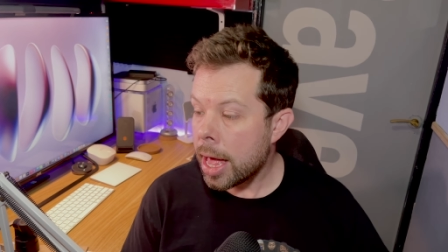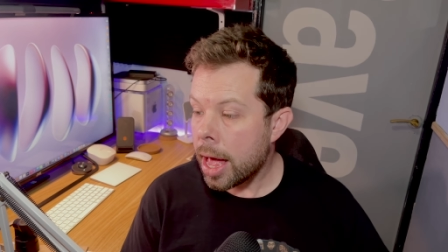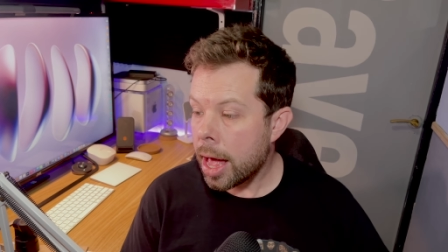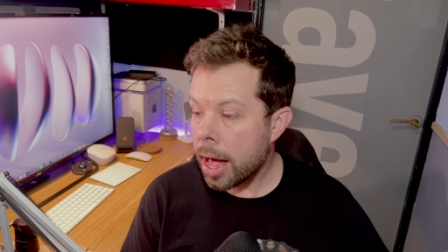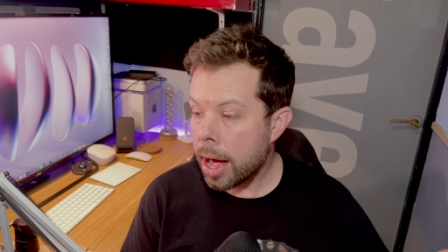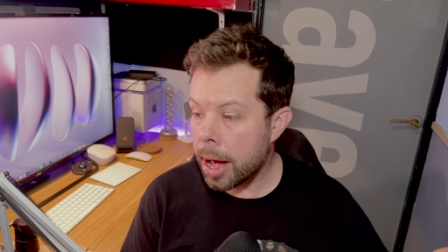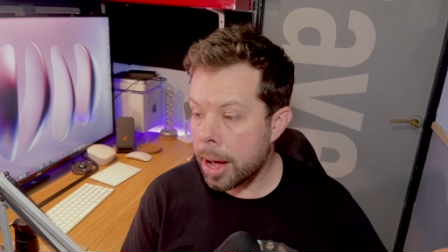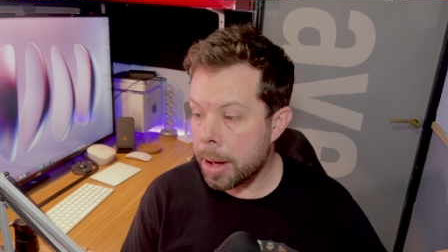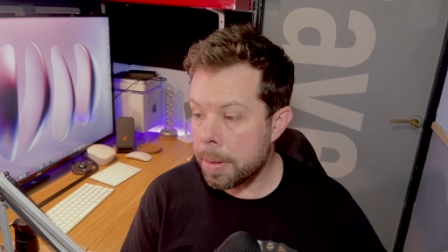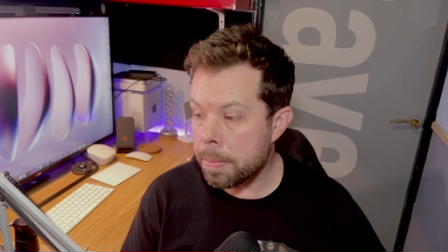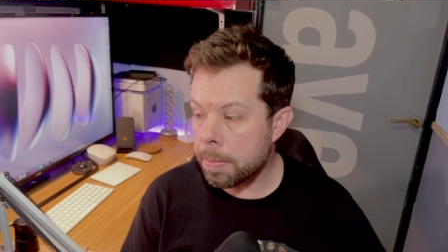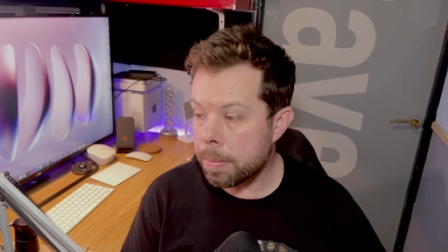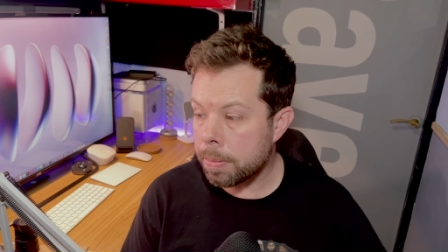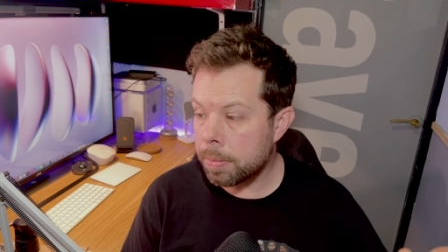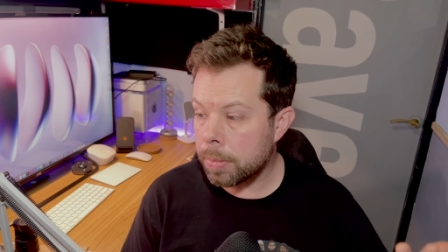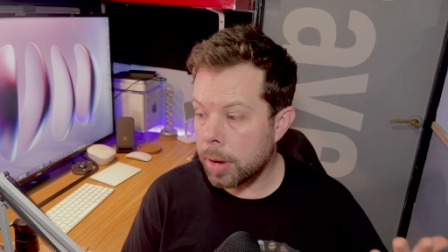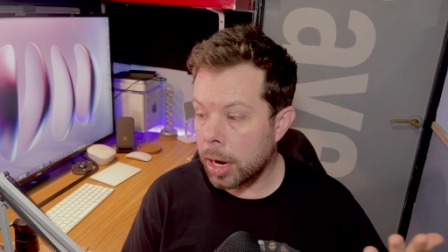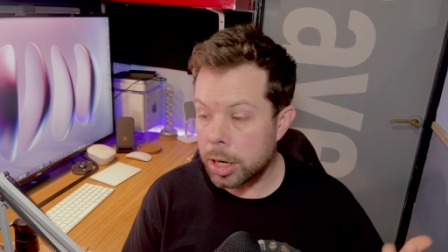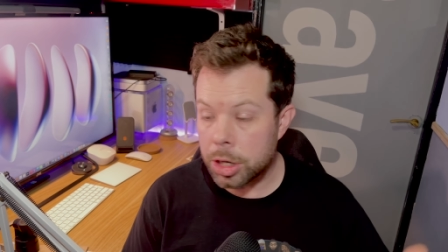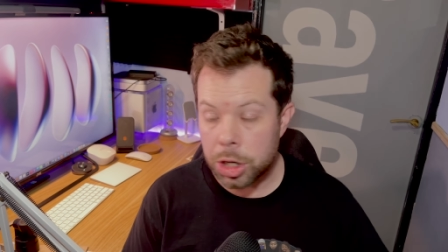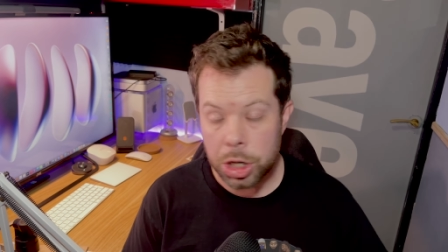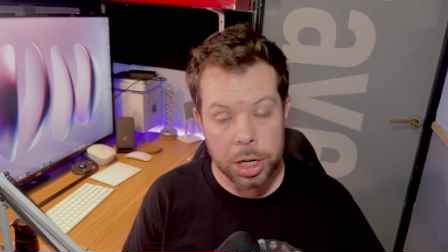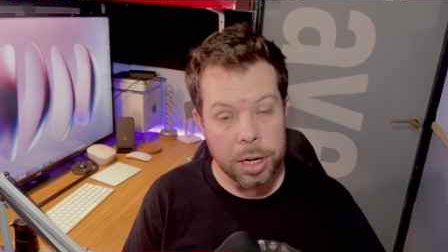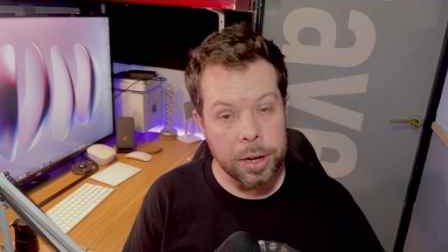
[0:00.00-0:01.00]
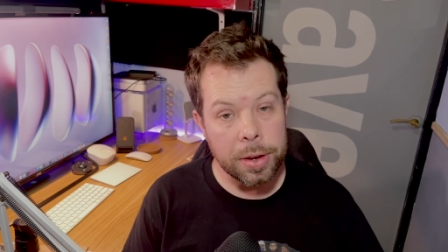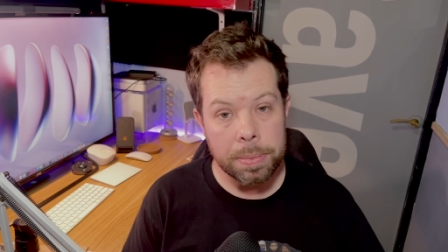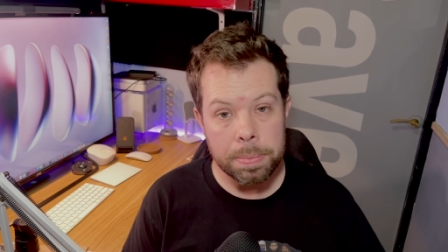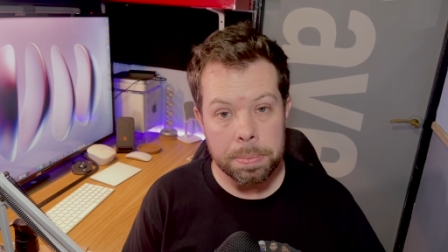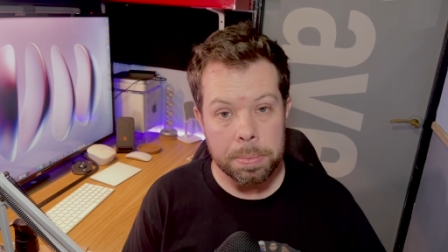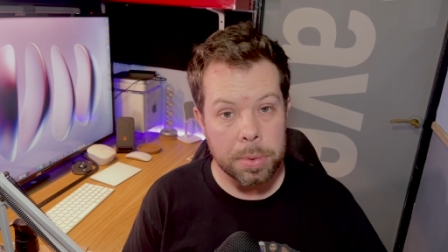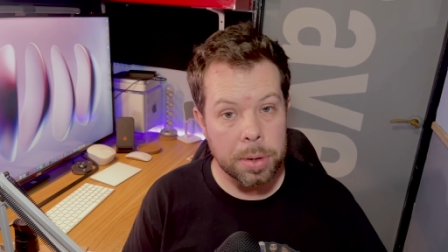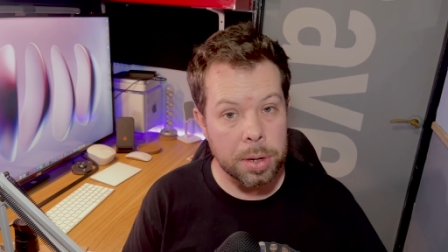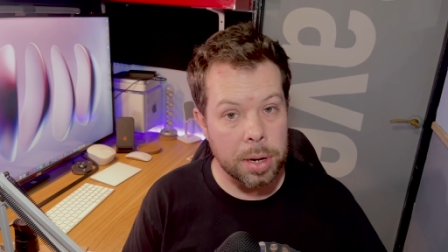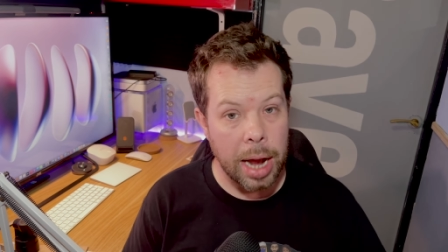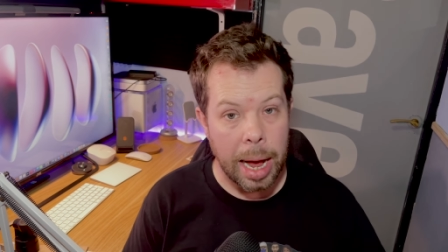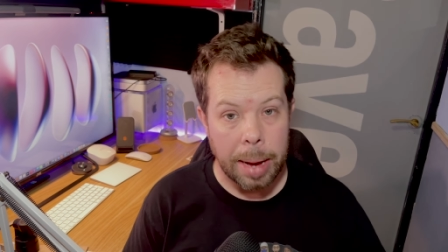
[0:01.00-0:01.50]
um, and she
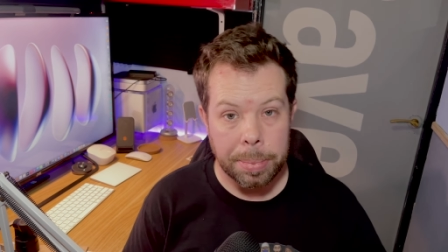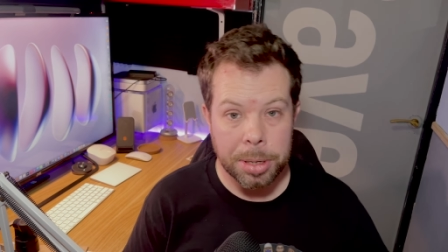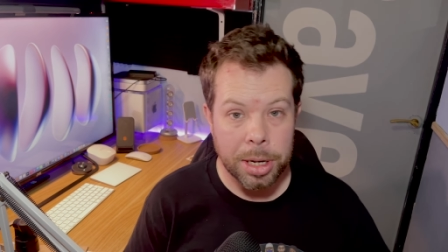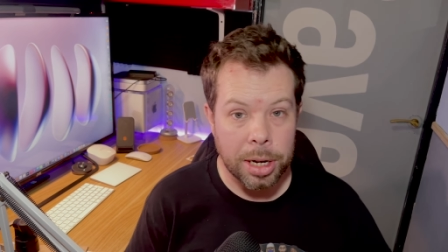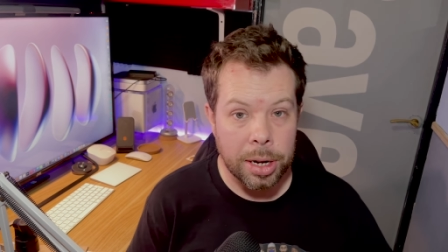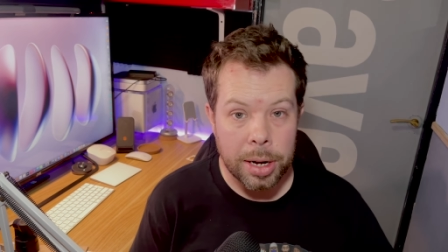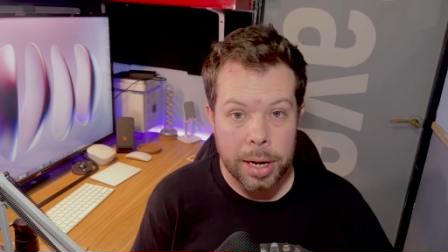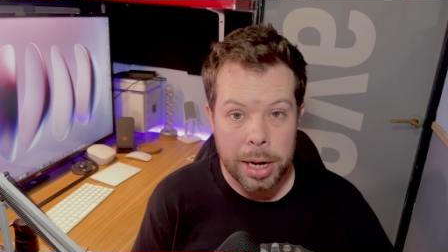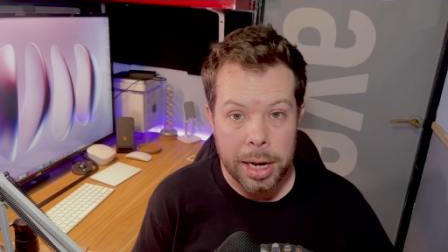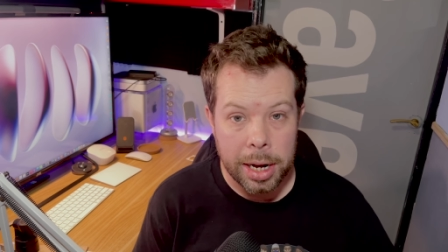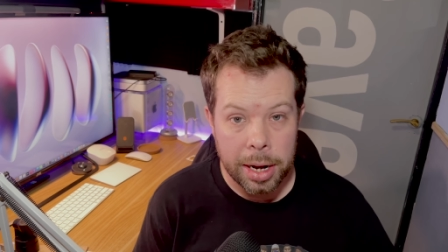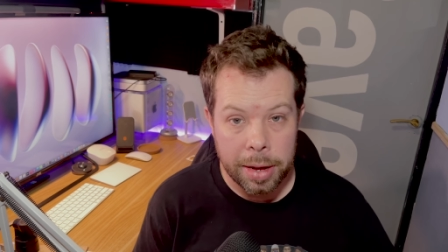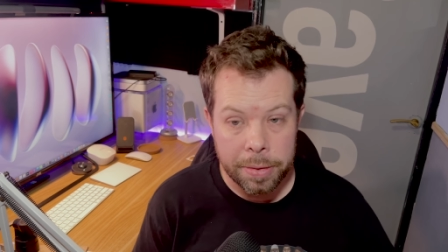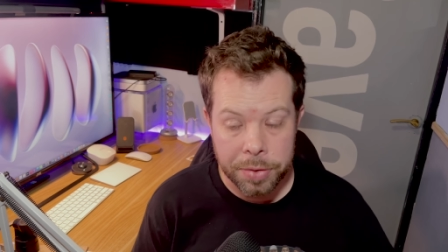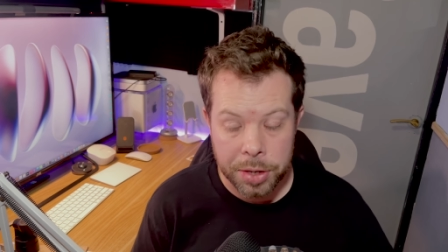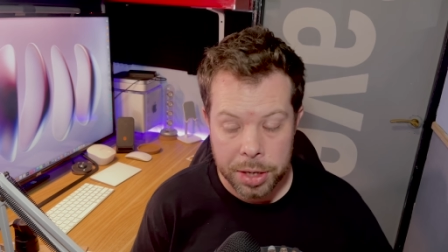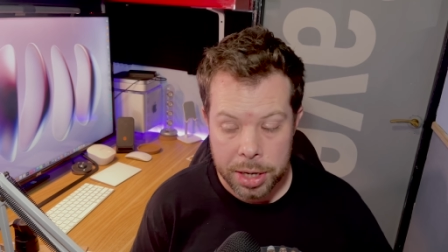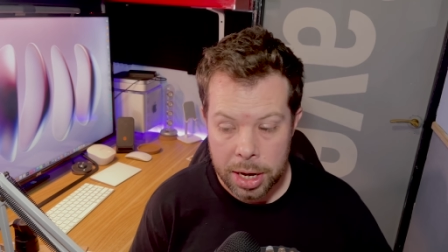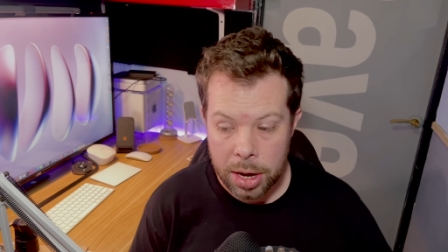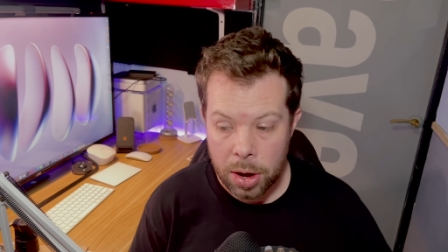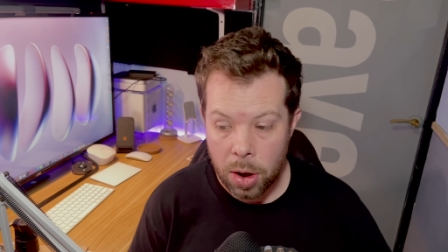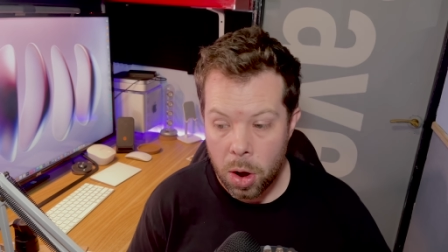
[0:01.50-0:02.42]
absolutely loves it.